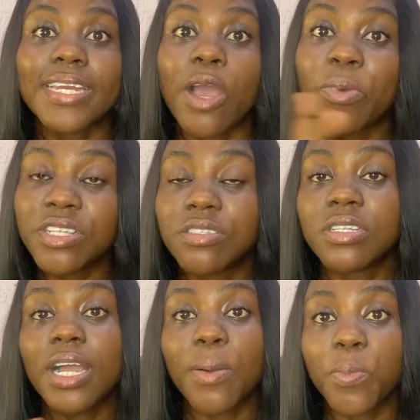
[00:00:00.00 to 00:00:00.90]
went to the
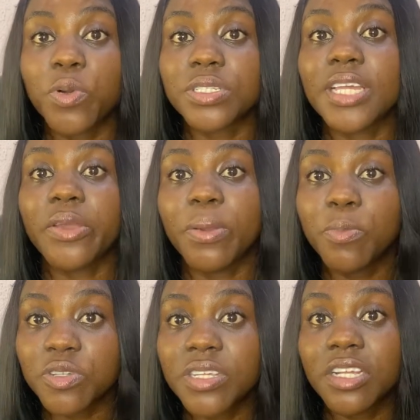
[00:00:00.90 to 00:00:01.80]
campus that you
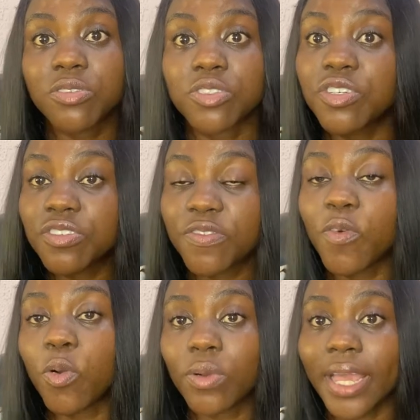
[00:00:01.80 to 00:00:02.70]
posted with, just
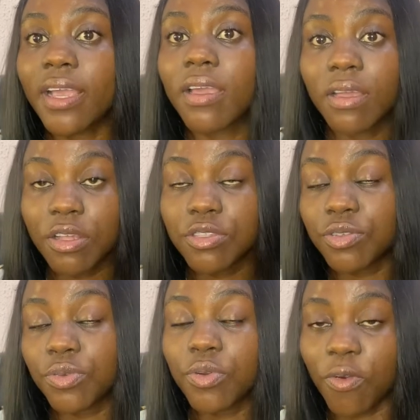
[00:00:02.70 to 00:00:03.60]
for like
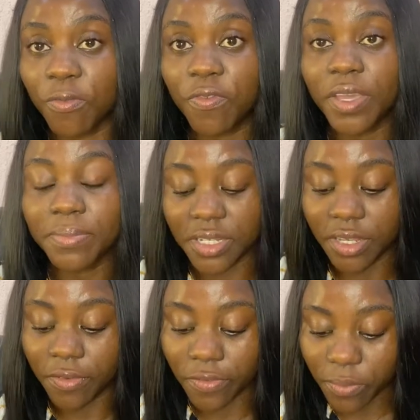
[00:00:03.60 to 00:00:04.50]
to confirm the
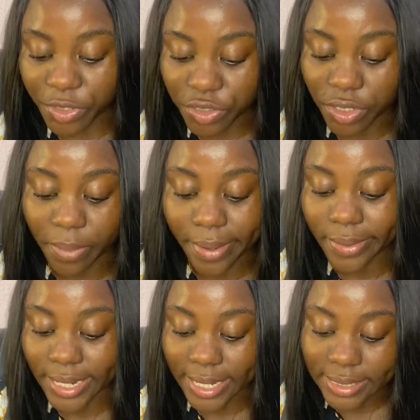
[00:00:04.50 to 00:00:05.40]
information
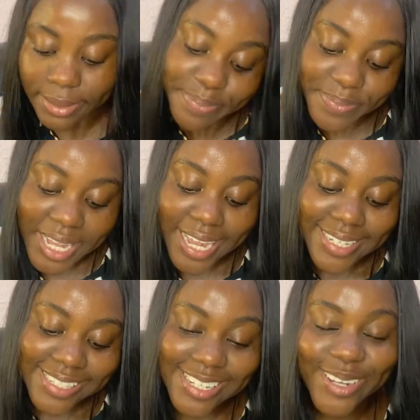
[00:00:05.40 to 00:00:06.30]
about that.
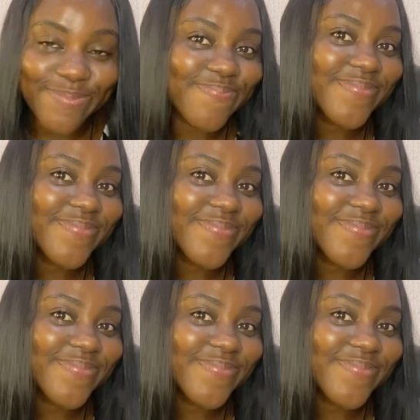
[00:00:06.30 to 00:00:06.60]
So